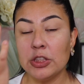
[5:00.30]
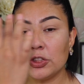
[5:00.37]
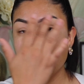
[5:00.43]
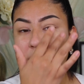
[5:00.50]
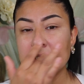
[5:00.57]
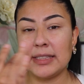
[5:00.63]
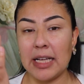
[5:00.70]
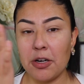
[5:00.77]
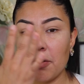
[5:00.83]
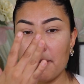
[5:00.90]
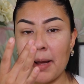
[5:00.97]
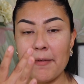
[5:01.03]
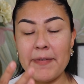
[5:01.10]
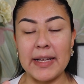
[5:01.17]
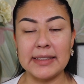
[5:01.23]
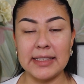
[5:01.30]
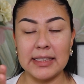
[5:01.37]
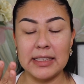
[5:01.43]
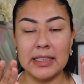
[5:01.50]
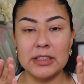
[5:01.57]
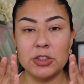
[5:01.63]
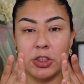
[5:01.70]
to the center of my face
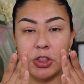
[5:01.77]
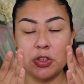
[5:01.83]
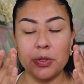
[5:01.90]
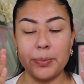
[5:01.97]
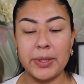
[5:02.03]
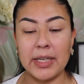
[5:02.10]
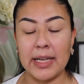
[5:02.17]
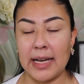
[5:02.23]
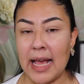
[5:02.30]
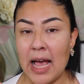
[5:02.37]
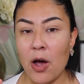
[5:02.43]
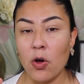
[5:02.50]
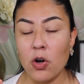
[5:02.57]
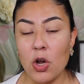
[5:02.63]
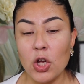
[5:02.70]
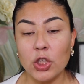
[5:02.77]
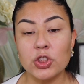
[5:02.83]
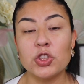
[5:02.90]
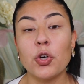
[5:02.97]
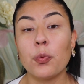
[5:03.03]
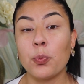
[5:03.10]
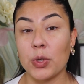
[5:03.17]
and then distribute it out.
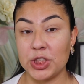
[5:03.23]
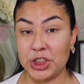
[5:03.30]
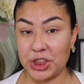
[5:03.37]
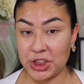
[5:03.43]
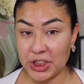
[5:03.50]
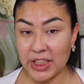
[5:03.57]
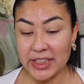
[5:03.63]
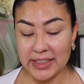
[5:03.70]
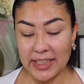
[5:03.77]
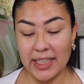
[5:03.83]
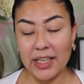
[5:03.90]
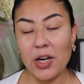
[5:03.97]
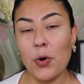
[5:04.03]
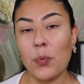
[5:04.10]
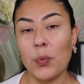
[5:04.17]
So what she did